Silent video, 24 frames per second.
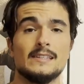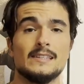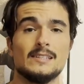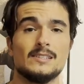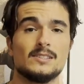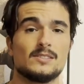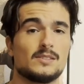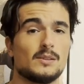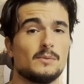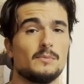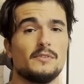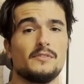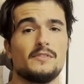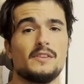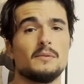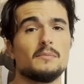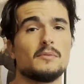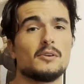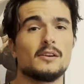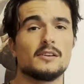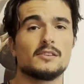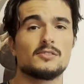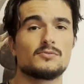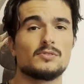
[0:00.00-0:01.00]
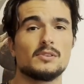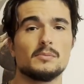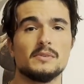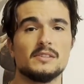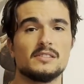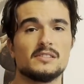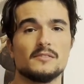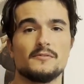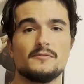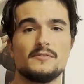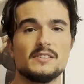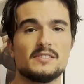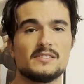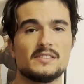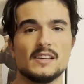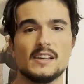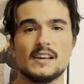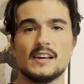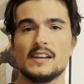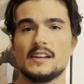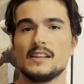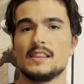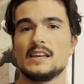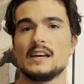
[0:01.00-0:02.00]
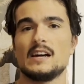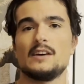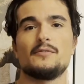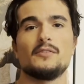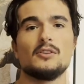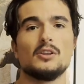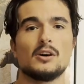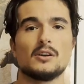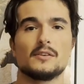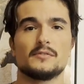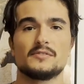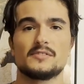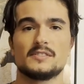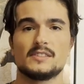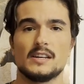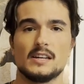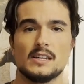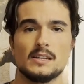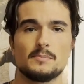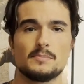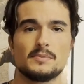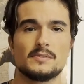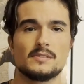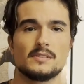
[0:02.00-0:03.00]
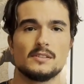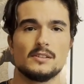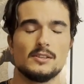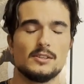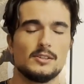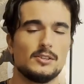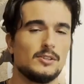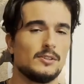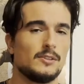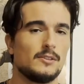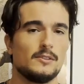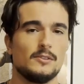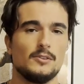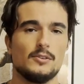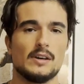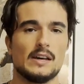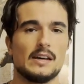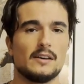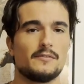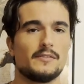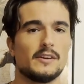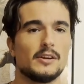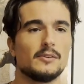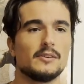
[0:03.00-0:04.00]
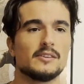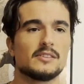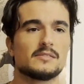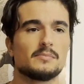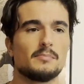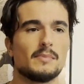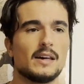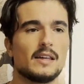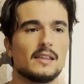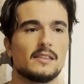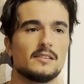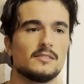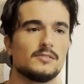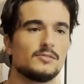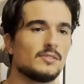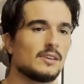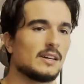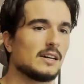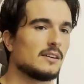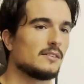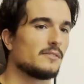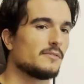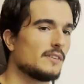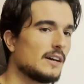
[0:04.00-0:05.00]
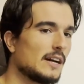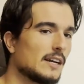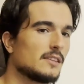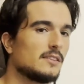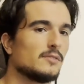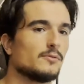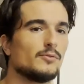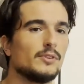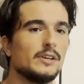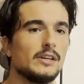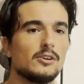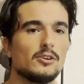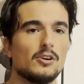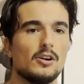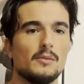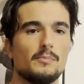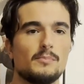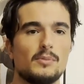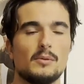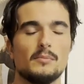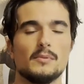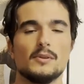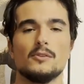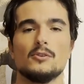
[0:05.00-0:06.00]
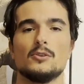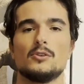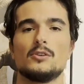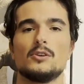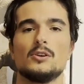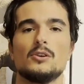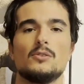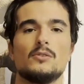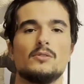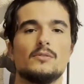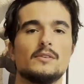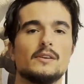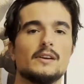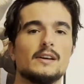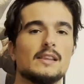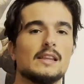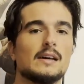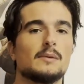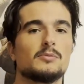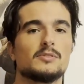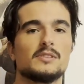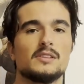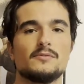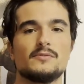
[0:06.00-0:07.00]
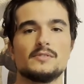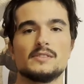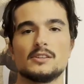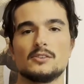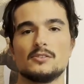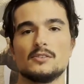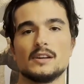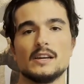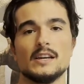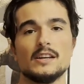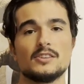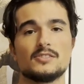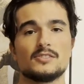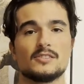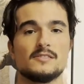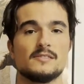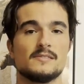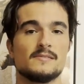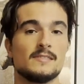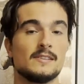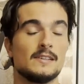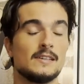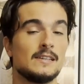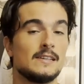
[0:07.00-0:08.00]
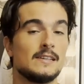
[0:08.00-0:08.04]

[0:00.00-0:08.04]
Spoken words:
Some of them are extremely sophisticated, they have a lot of steps. You have various methods, you have active recall, Pomodoro, elaborative interrogation,